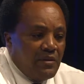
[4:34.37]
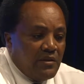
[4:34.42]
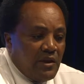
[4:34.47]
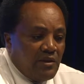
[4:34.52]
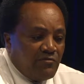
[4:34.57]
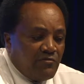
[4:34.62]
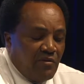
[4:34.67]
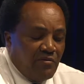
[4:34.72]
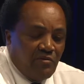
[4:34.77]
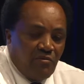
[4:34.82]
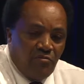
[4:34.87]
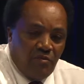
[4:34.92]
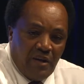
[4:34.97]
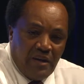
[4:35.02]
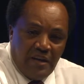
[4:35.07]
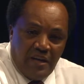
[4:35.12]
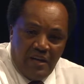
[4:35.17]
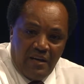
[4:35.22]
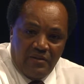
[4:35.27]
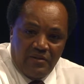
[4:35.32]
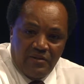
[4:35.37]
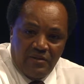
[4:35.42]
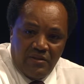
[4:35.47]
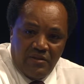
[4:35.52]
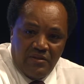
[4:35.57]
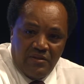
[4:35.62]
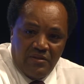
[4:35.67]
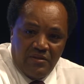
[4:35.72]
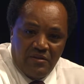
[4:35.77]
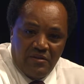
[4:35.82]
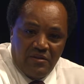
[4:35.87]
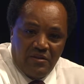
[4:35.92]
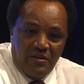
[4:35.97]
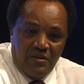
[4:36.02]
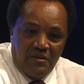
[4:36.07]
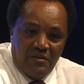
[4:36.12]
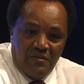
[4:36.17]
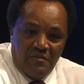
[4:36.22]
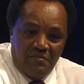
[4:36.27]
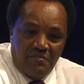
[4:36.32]
That's from the White House
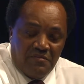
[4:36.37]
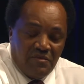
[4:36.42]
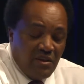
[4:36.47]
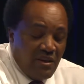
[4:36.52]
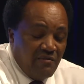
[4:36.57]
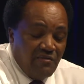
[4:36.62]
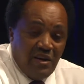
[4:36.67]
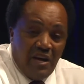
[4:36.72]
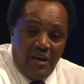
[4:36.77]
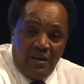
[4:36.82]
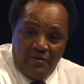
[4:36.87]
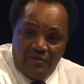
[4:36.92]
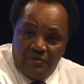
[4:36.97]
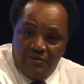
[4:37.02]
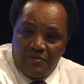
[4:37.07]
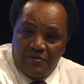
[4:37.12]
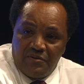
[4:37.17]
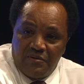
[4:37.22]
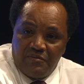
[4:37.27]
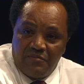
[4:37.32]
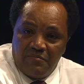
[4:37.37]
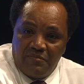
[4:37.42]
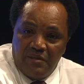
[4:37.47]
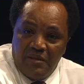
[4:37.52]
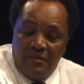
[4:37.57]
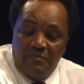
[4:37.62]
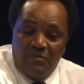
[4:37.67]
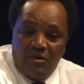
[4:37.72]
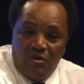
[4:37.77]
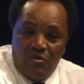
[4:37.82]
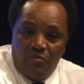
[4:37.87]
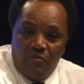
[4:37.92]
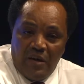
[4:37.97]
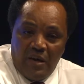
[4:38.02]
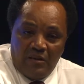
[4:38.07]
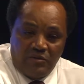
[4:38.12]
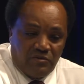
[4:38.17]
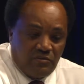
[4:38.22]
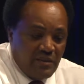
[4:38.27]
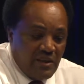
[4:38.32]
to every house, even the home
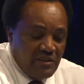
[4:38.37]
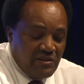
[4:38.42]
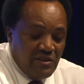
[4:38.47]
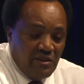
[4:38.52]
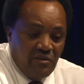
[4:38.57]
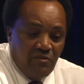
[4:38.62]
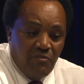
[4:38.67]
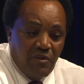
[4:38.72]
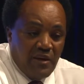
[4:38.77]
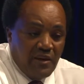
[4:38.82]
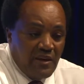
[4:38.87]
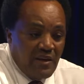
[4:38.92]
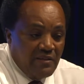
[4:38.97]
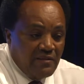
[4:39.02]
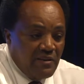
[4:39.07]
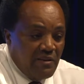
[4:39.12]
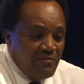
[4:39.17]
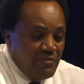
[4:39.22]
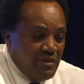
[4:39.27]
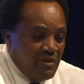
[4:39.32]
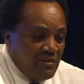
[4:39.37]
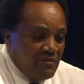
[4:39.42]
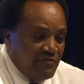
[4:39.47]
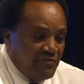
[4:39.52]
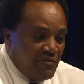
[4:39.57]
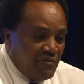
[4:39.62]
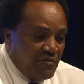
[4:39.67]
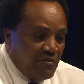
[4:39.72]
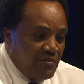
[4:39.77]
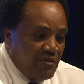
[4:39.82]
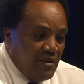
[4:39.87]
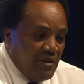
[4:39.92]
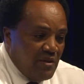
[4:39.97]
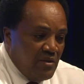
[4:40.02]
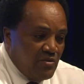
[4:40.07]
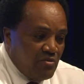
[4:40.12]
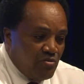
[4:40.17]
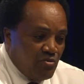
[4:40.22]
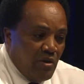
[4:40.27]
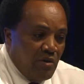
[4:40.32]
house. When I say the White House, I mean from the
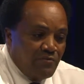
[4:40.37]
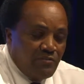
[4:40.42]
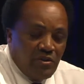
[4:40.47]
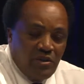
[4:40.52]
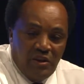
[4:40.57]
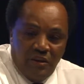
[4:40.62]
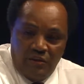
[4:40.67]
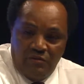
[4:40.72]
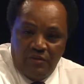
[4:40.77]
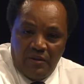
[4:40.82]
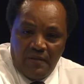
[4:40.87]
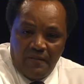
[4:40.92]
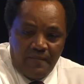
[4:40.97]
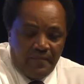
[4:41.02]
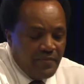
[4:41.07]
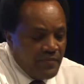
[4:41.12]
Trump to Hillary.